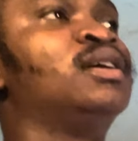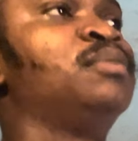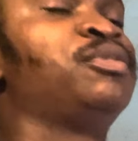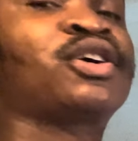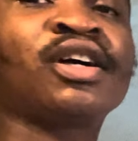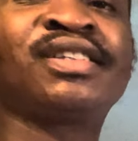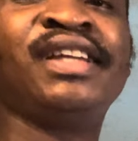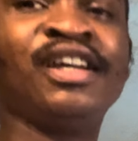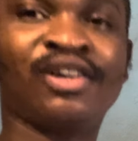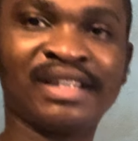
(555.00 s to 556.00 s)
because
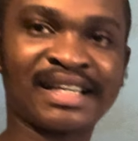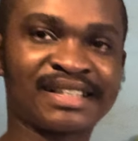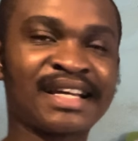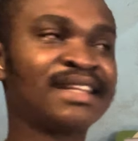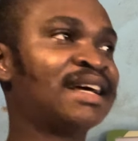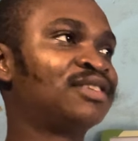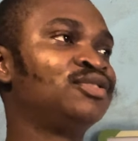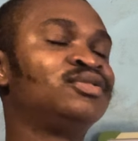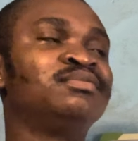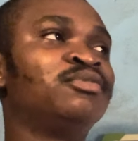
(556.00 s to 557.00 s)
they understand that
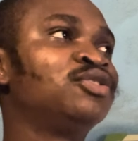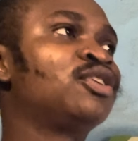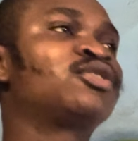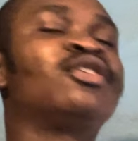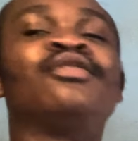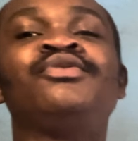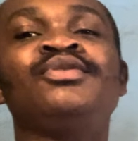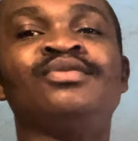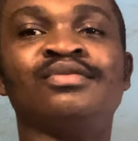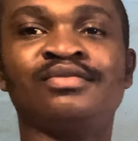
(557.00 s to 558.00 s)
not all of
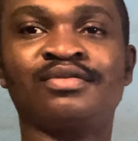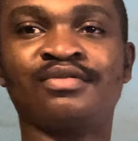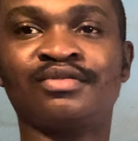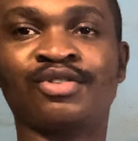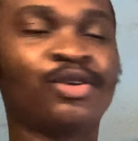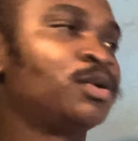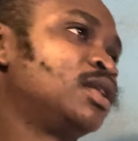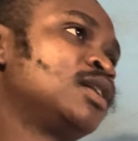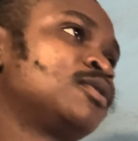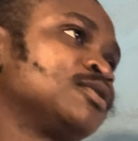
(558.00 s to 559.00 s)
you grew in
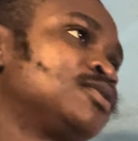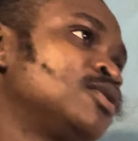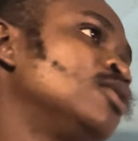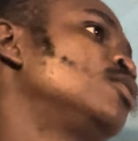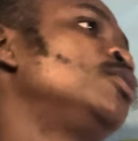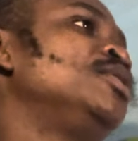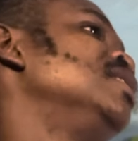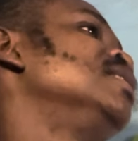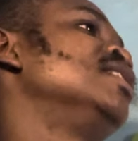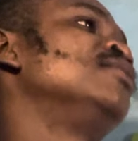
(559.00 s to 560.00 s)
Lagos or grew
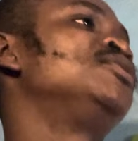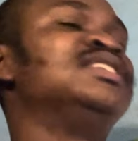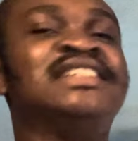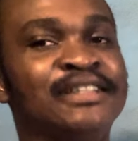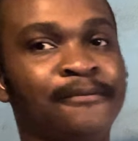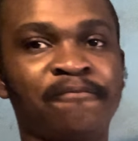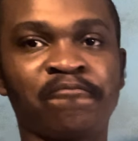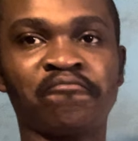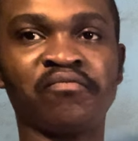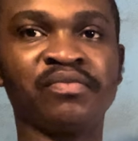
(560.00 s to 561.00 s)
in FCT.
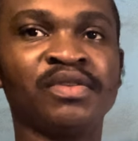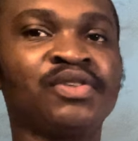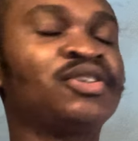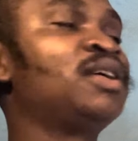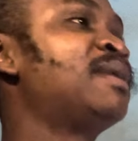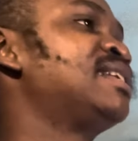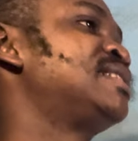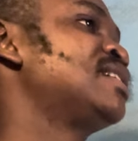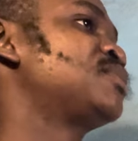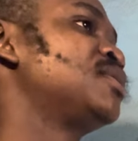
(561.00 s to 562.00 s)
So they might
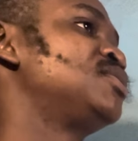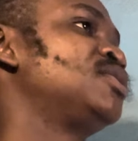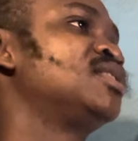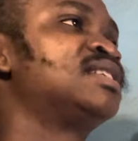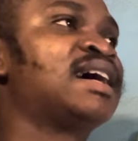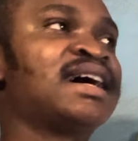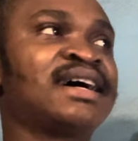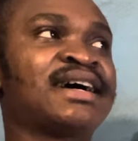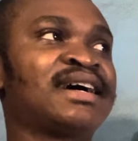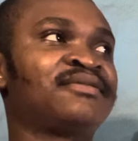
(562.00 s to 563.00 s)
set questions that
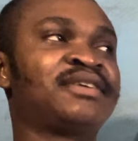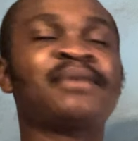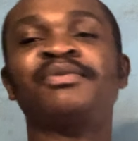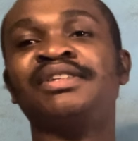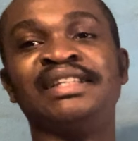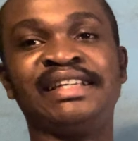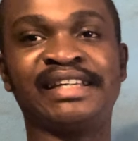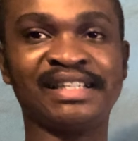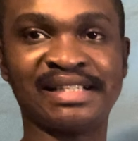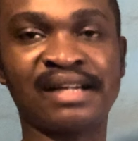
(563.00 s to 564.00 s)
have happened in
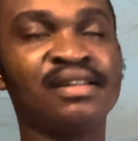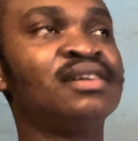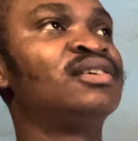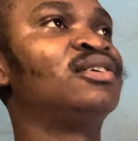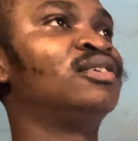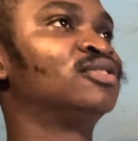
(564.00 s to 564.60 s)
Ikeja or